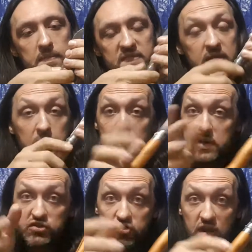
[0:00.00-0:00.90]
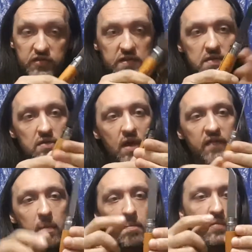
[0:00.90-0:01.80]
Simple construction. You
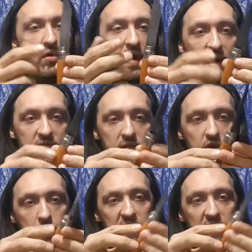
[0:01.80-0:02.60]
have your